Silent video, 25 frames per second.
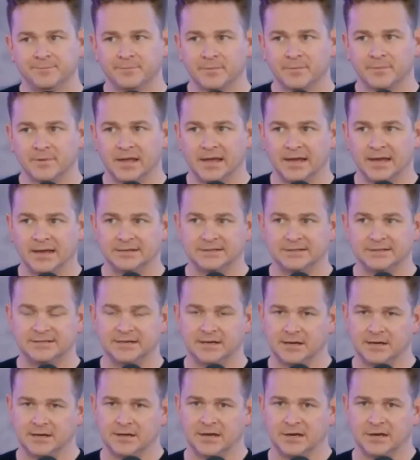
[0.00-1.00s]
And
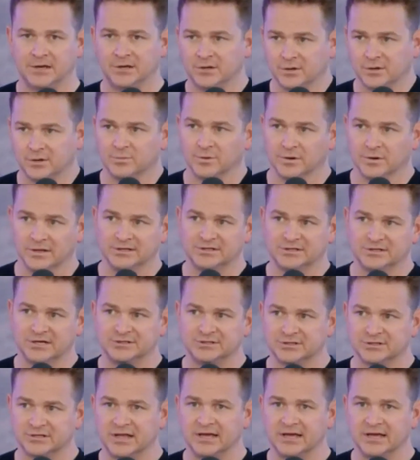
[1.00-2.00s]
you can really change
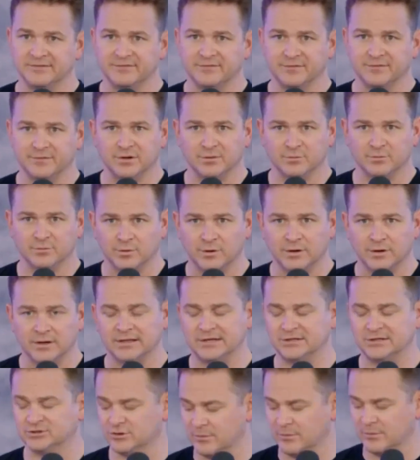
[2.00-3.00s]
your life. You can
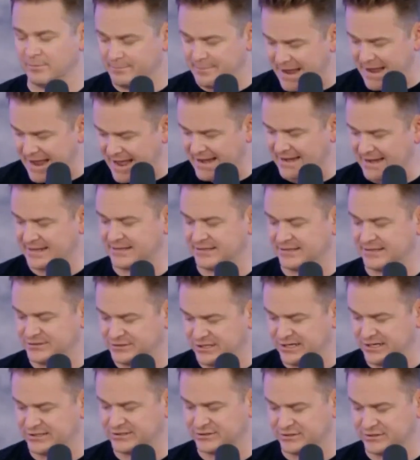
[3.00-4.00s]
really dramatically
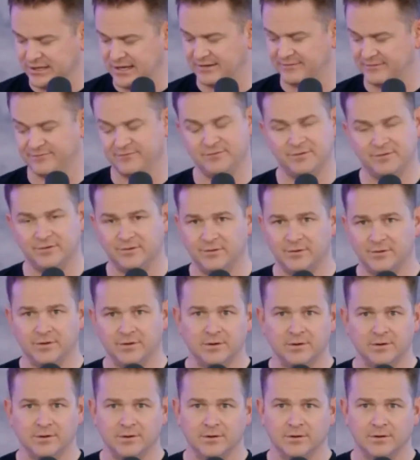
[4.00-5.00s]
change your life.
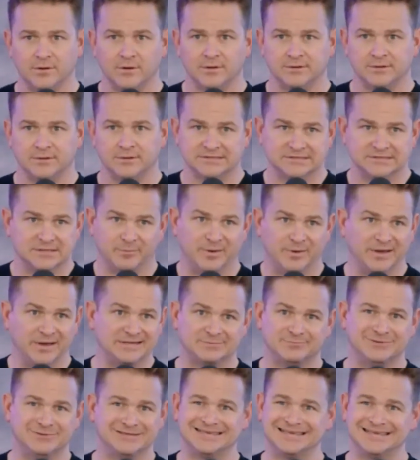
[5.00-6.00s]
This is the best
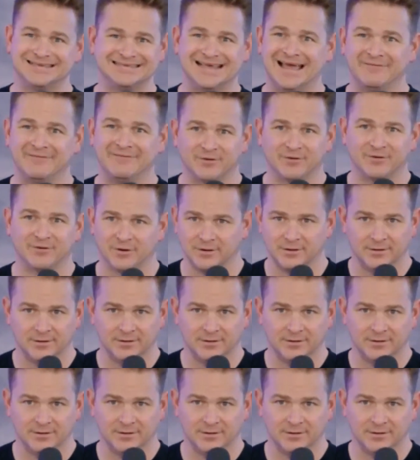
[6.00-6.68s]
business ever.